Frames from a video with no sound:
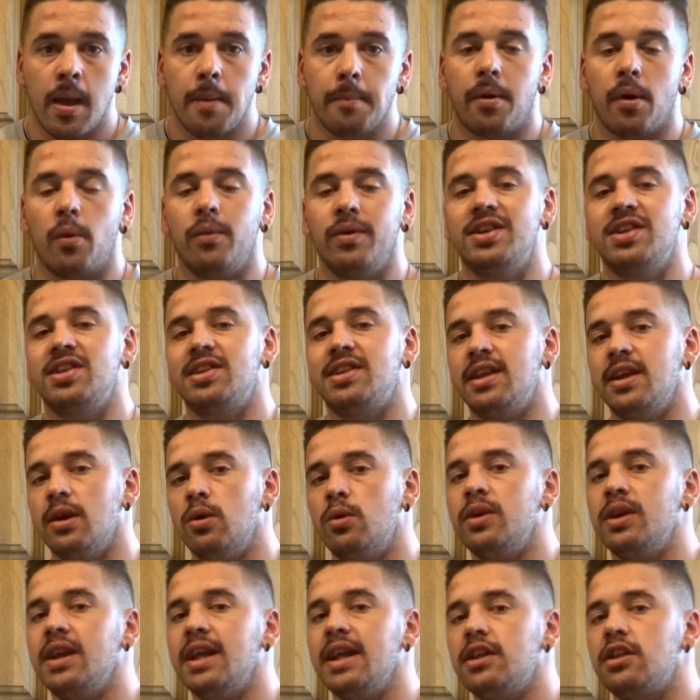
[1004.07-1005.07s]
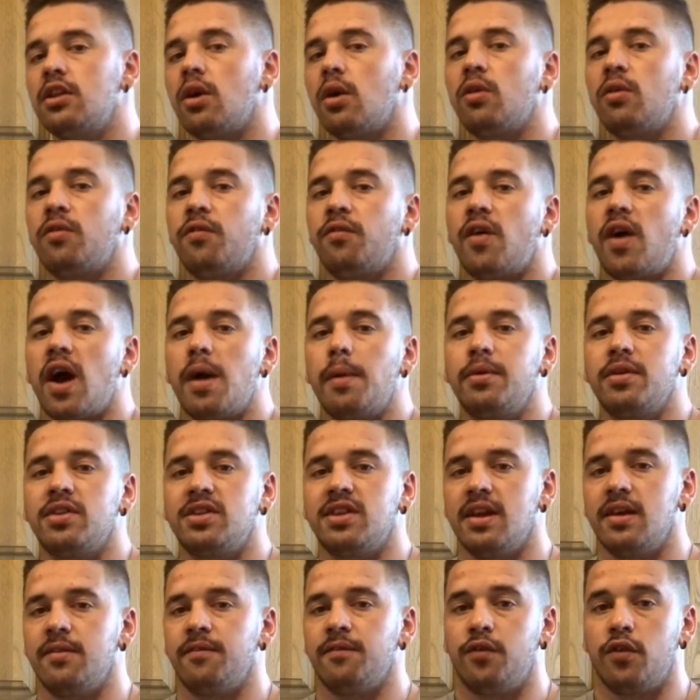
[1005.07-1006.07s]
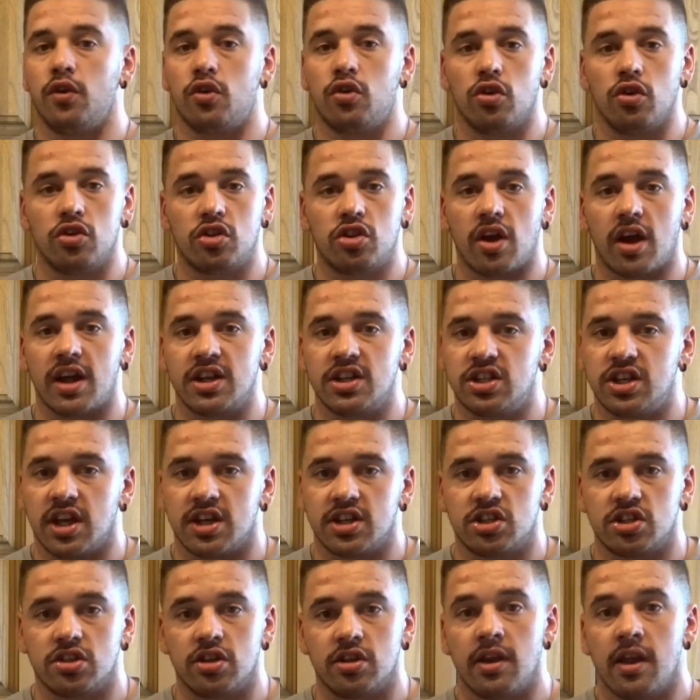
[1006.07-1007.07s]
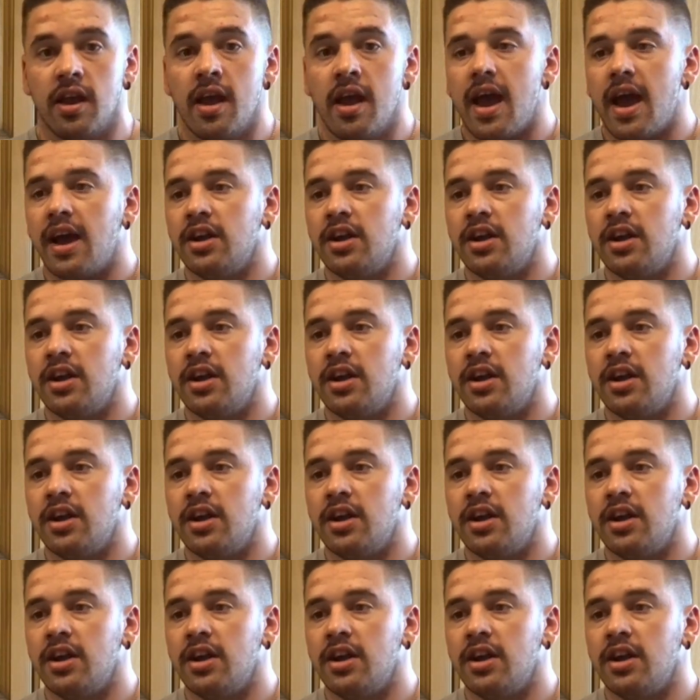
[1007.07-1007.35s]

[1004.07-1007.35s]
but we still need those fibers in for good digestion